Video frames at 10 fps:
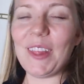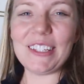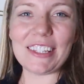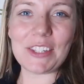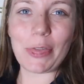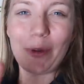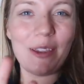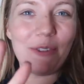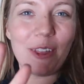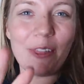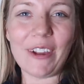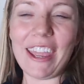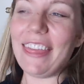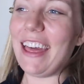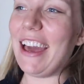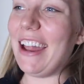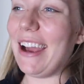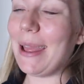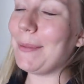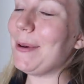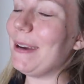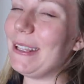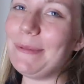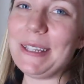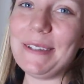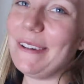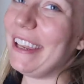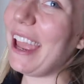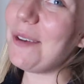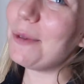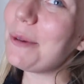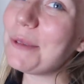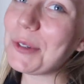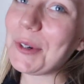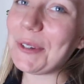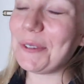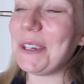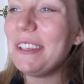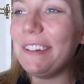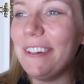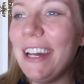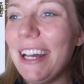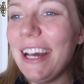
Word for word: this is 3 for 3 that I am going to be doing a room tour for you.